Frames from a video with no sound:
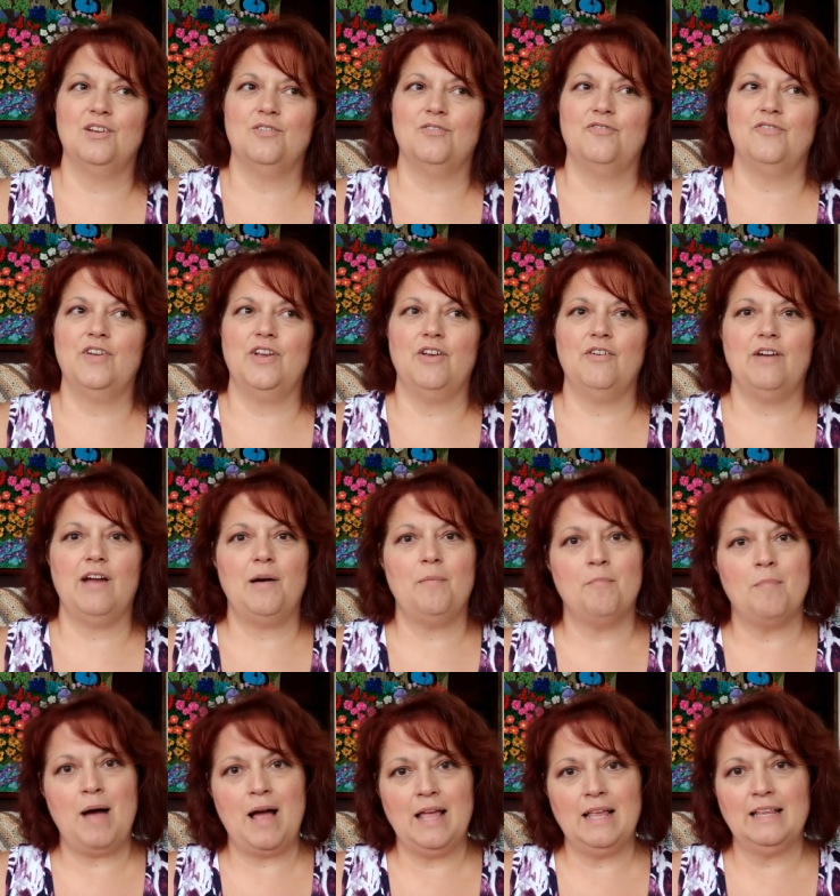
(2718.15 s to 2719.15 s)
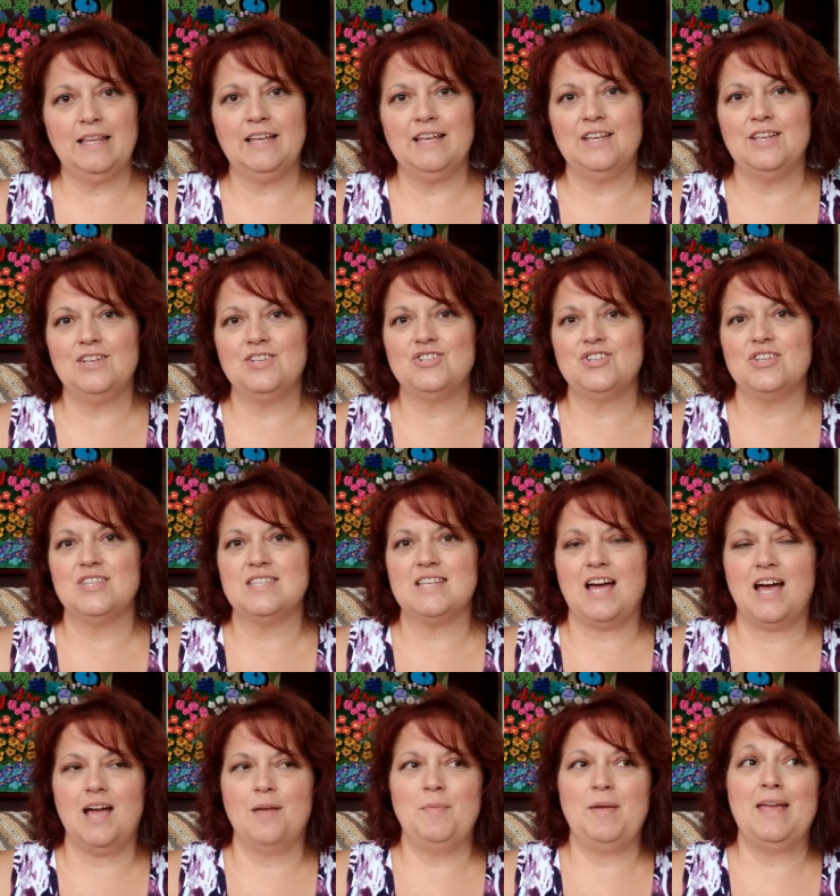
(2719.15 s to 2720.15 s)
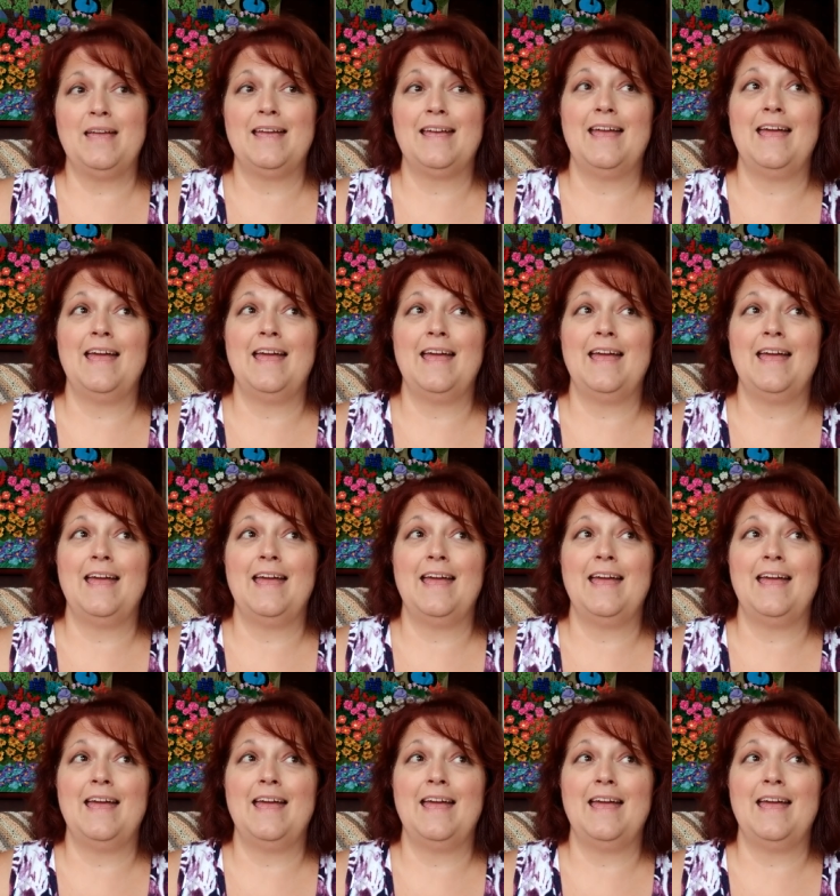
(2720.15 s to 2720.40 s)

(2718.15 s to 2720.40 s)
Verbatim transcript: figuring out mileage and timing.